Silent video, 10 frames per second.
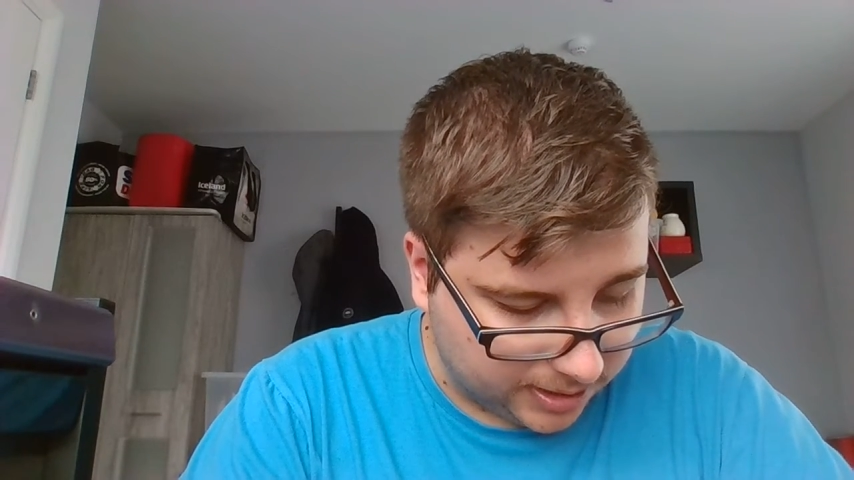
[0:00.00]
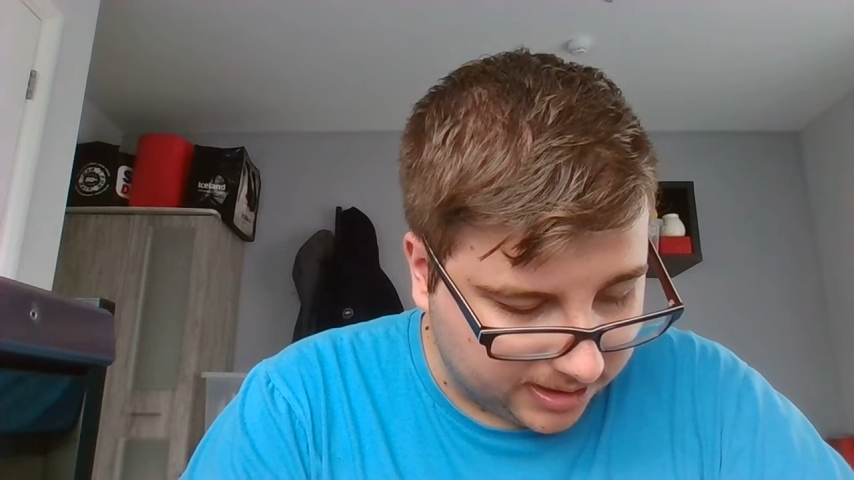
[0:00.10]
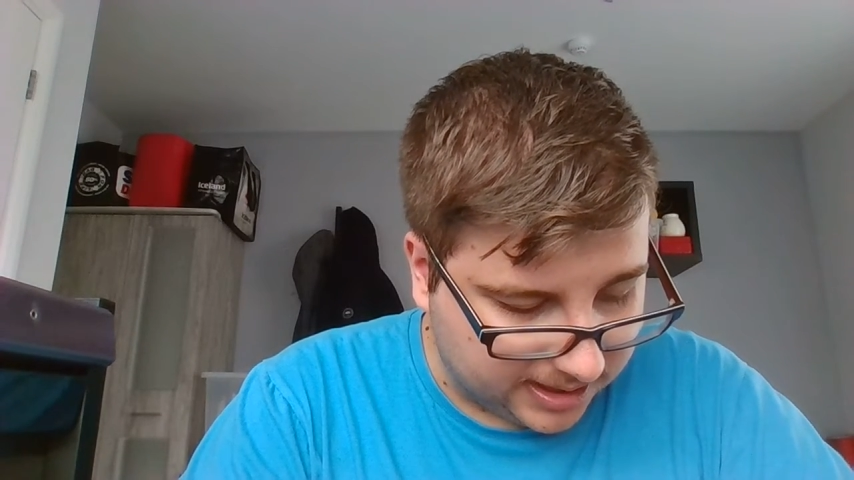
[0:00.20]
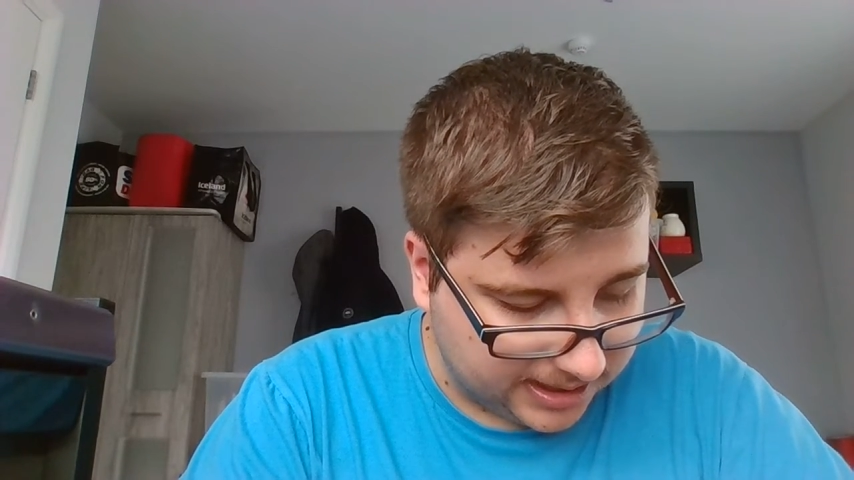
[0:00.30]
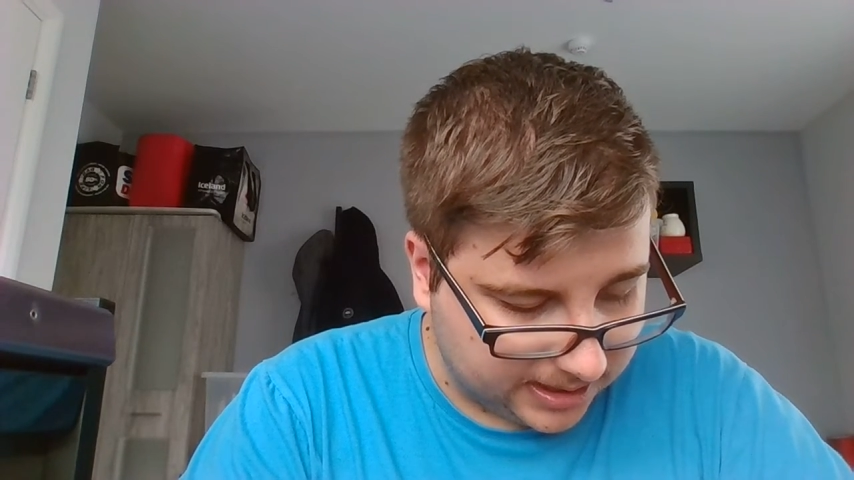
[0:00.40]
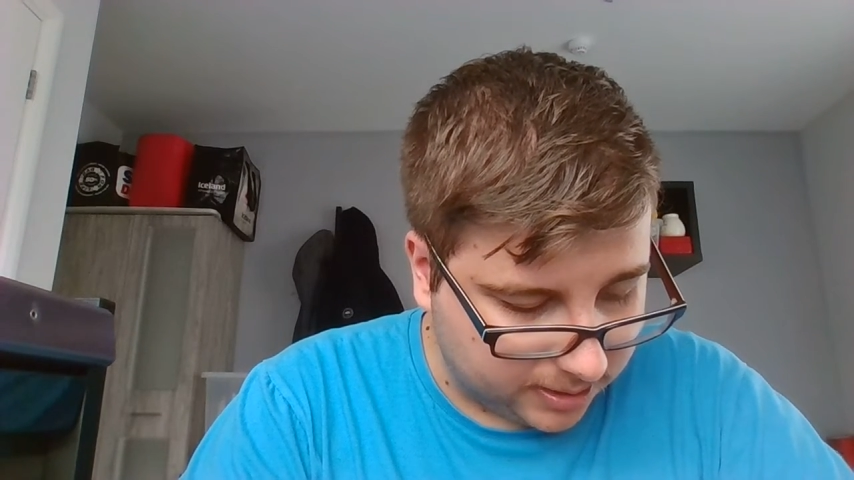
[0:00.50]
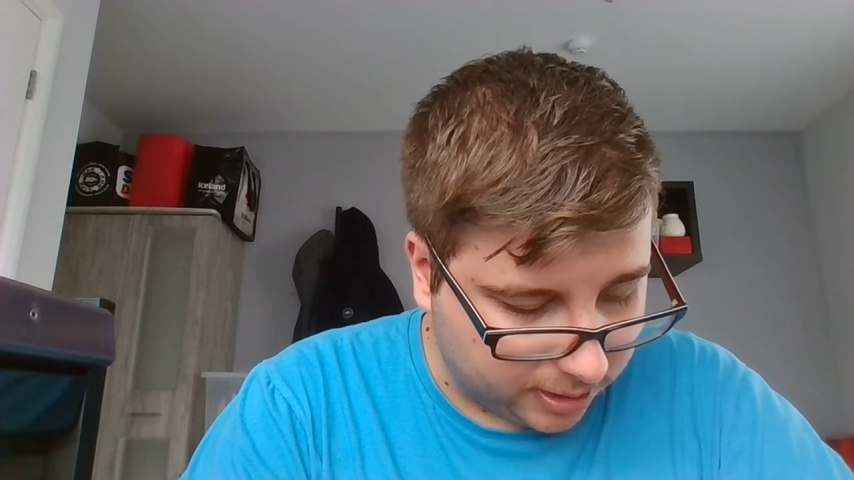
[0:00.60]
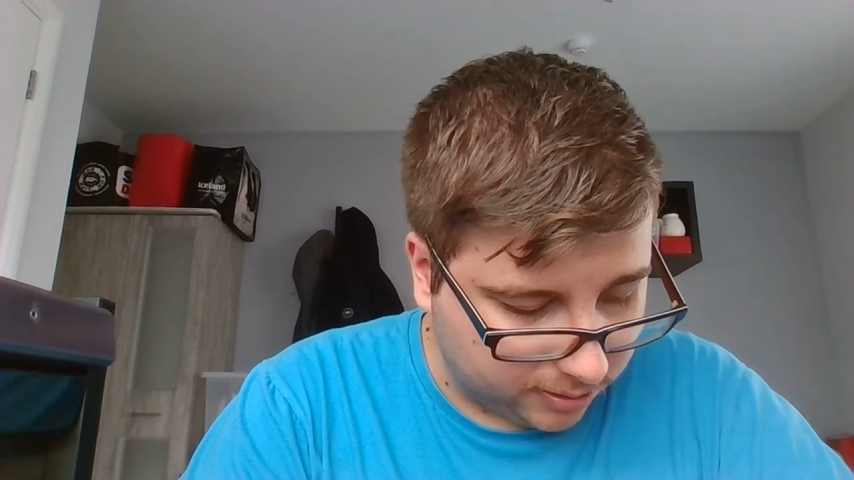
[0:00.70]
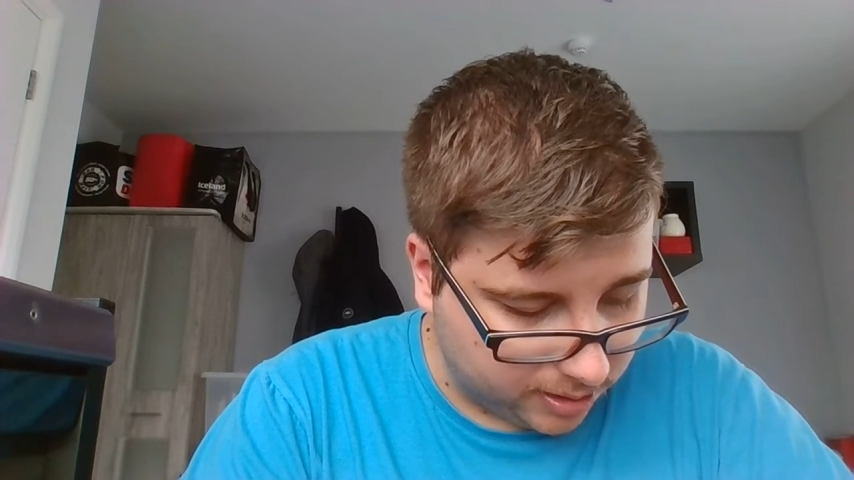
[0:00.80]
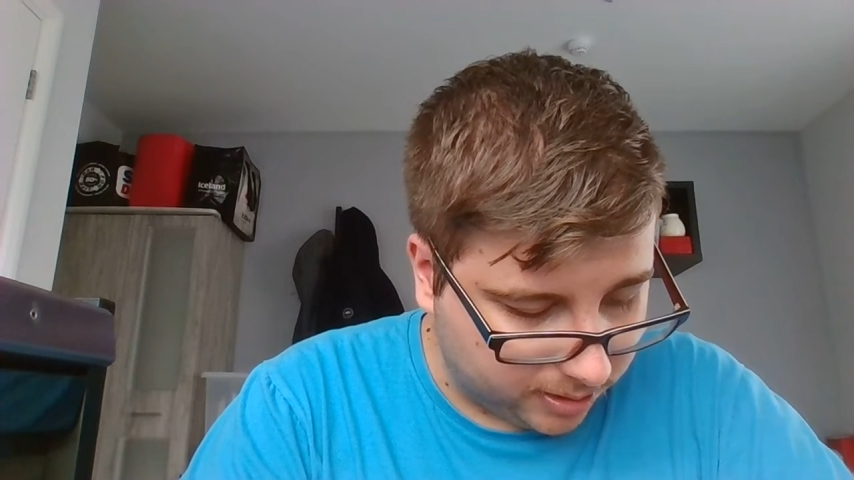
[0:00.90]
on a
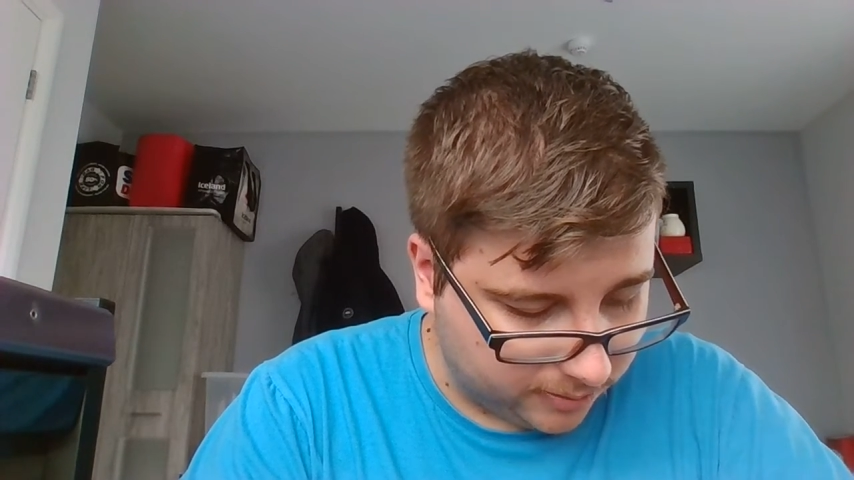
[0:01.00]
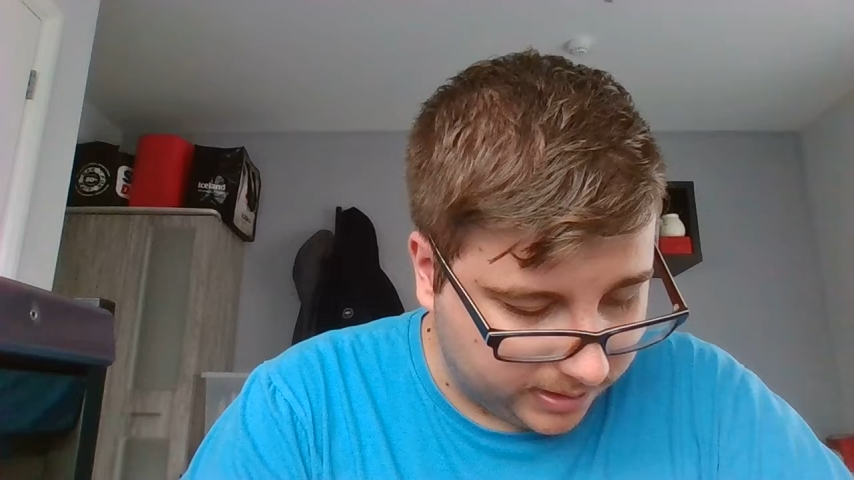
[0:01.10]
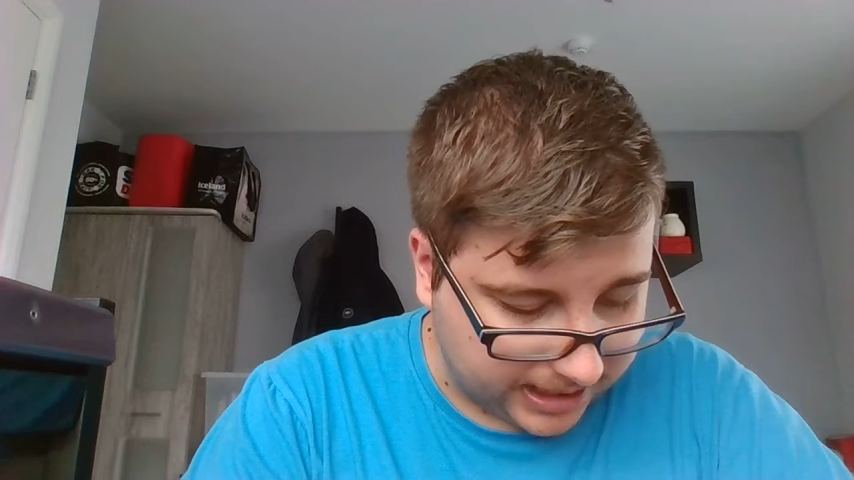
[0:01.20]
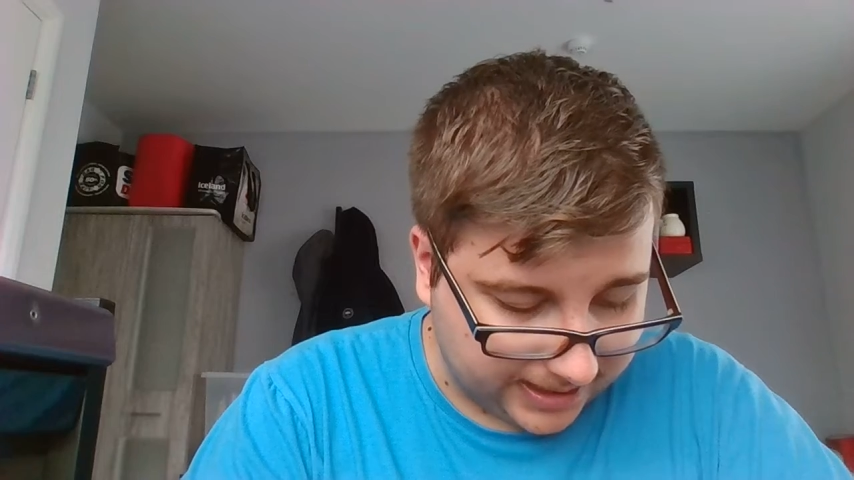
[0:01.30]
season-long loan.